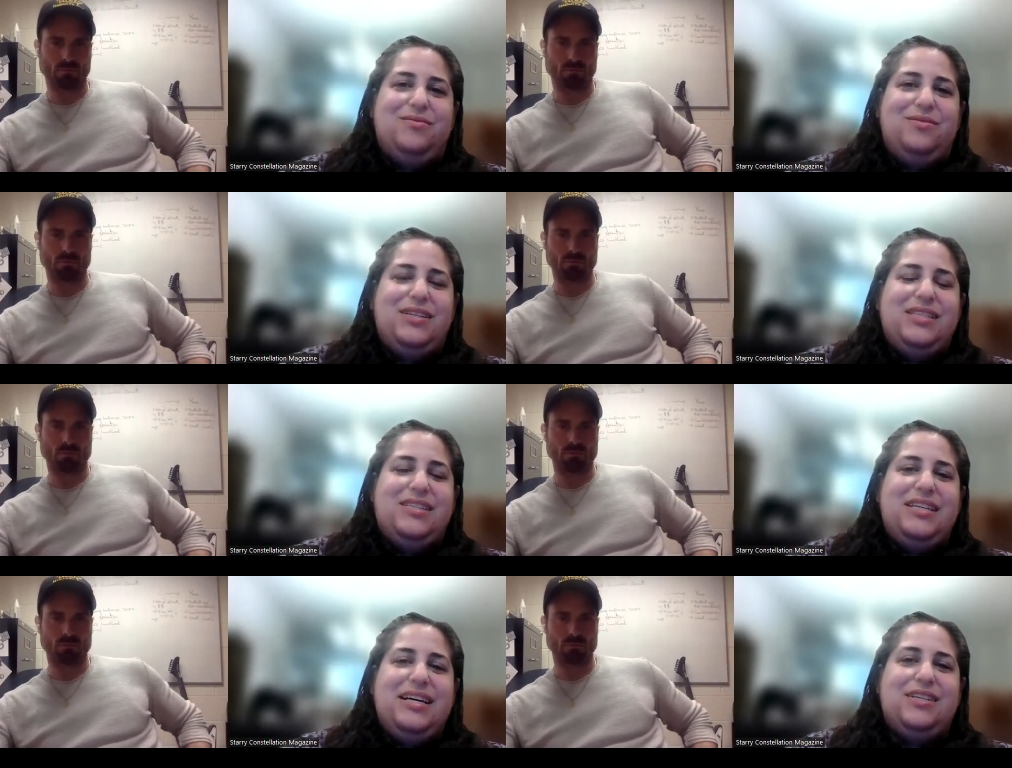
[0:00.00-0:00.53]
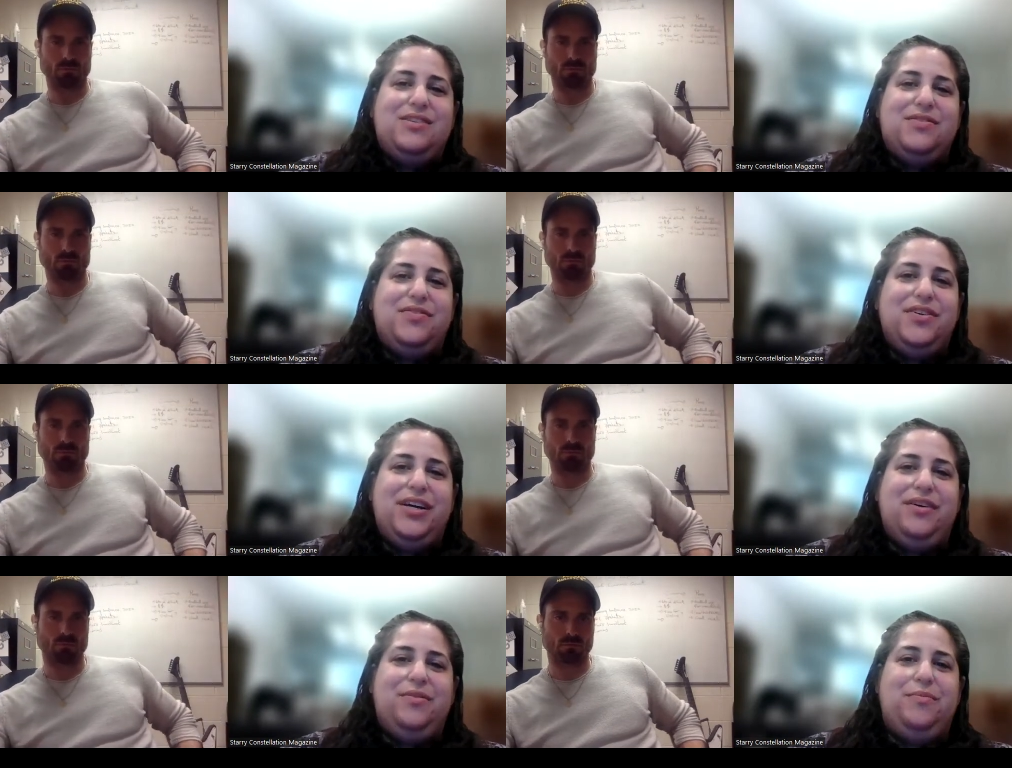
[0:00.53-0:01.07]
Speaker 1: what's next
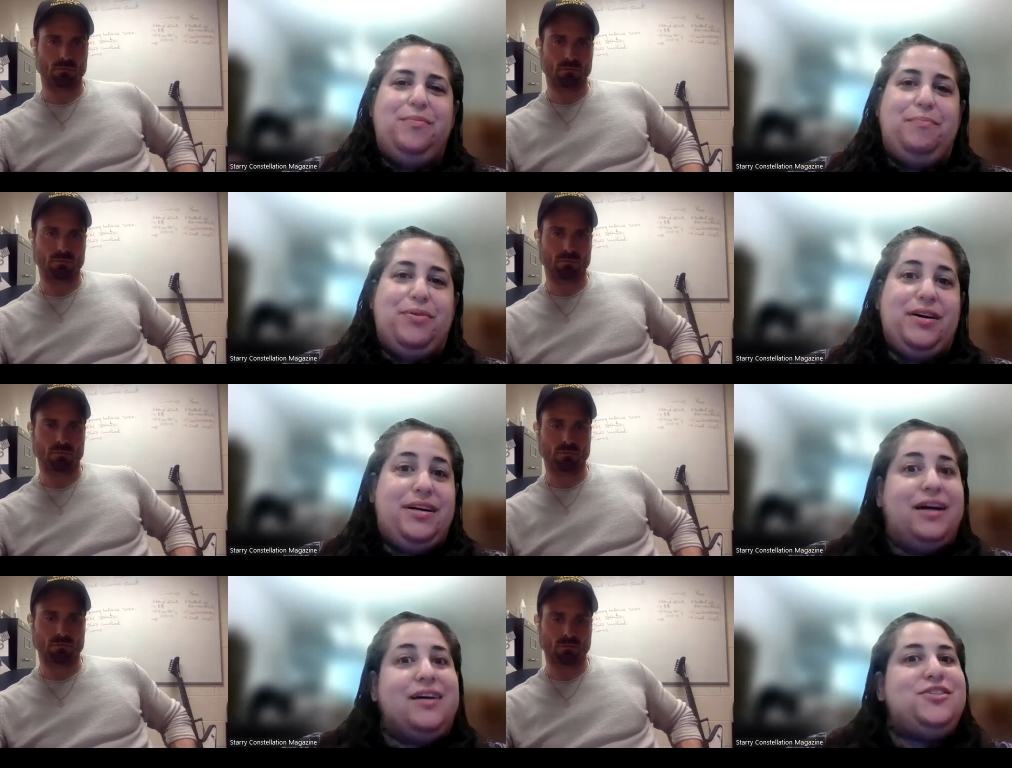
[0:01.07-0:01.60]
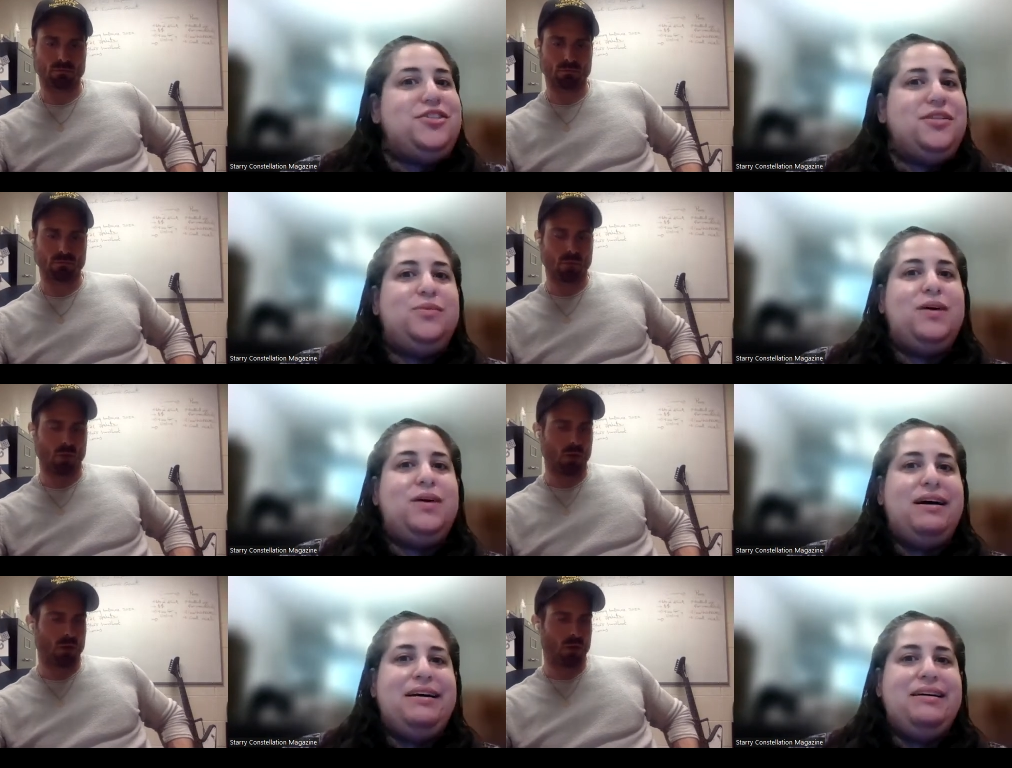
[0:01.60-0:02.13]
for you,
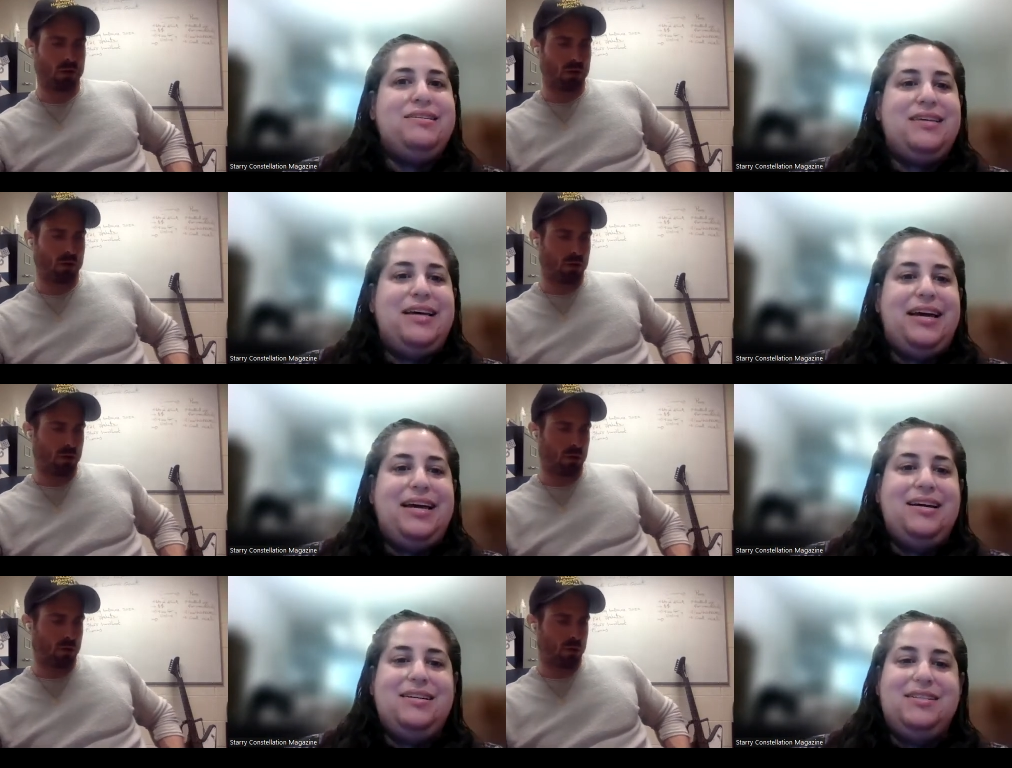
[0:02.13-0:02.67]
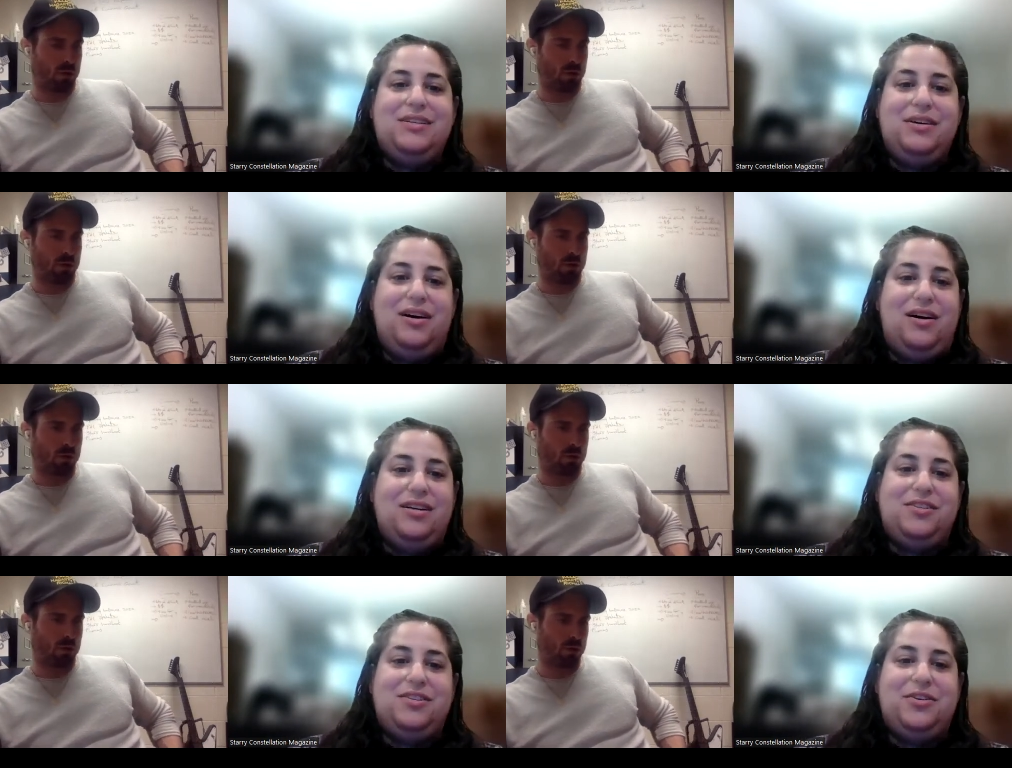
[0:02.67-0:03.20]
production wise and
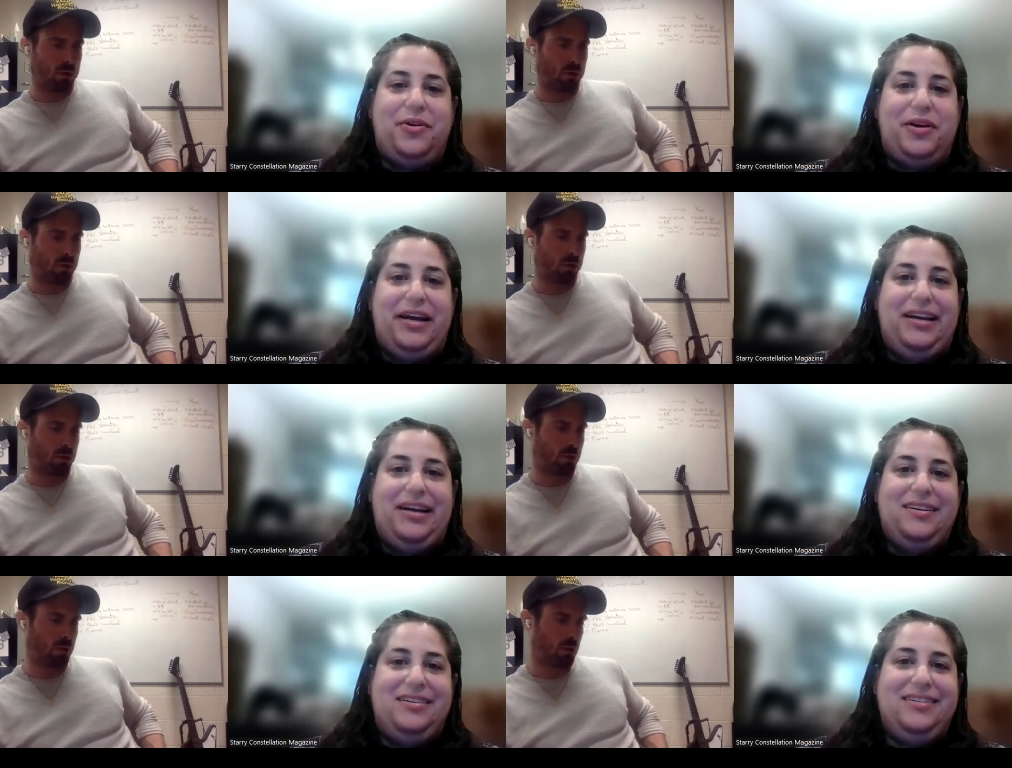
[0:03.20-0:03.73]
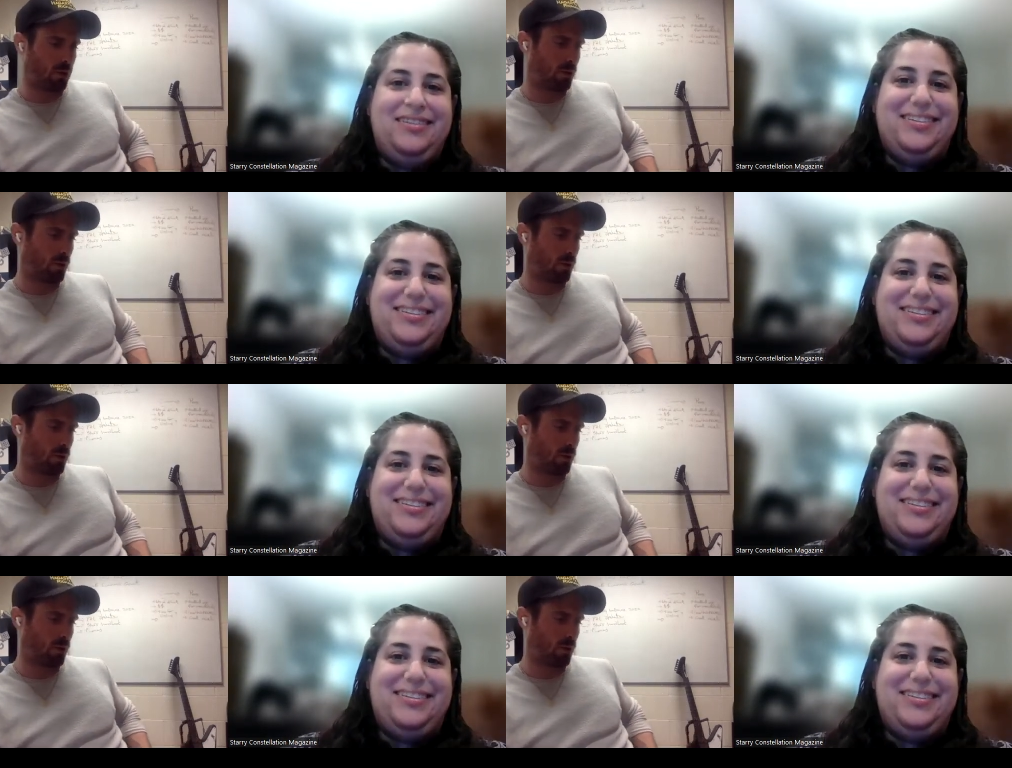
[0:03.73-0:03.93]
on screen?